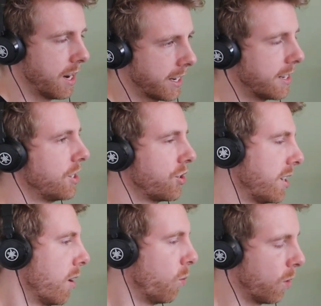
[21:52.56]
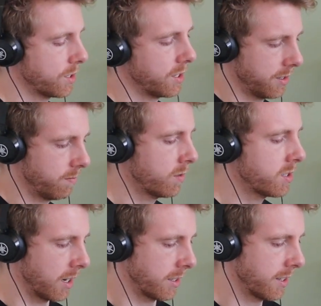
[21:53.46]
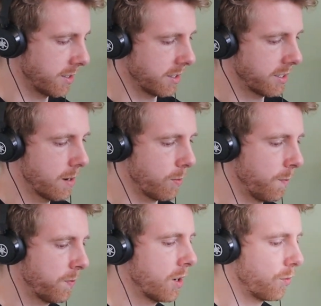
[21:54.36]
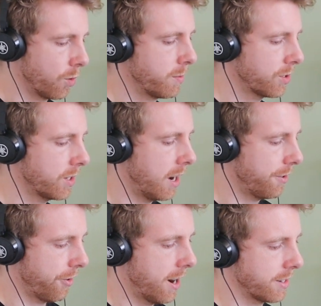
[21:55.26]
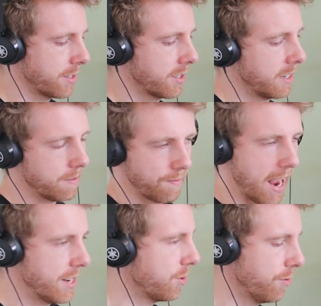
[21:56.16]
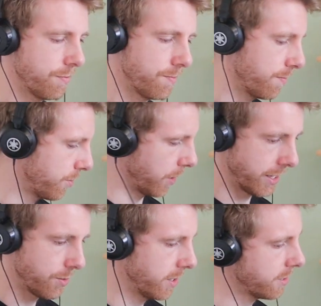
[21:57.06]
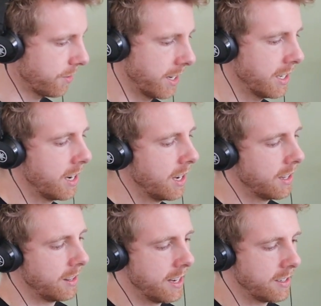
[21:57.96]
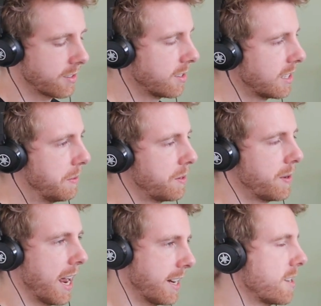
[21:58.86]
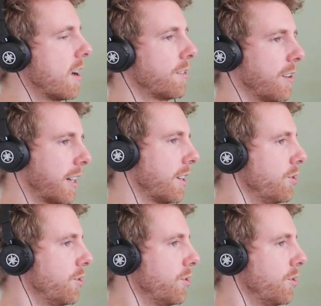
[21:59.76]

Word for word: a condition that wasn't studied as an example. Rheumatoid arthritis. As of 2023, there doesn't seem to be any kind of like